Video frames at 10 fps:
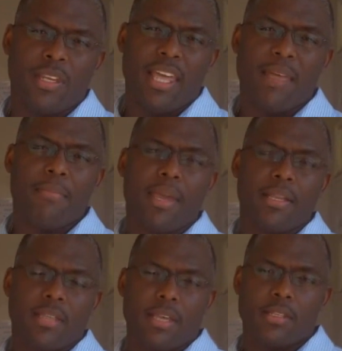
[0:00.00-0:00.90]
When the land
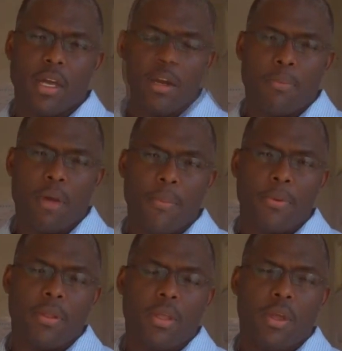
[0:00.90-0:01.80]
bank takes on a
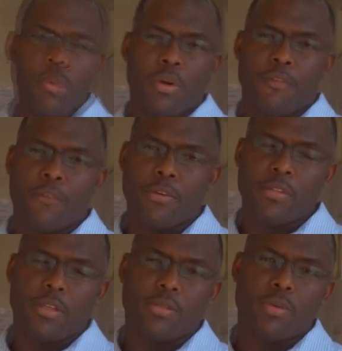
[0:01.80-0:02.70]
property, one of the first
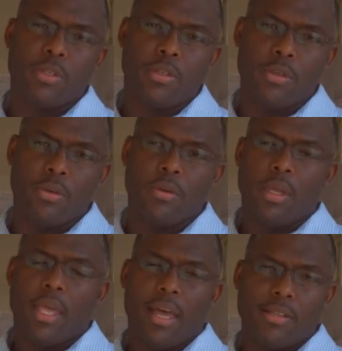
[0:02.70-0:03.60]
things we do
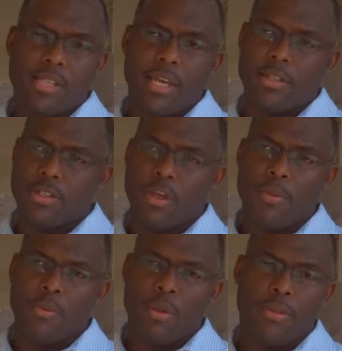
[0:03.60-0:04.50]
outside of
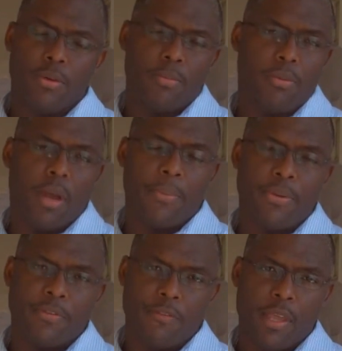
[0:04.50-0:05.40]
determine whether the property is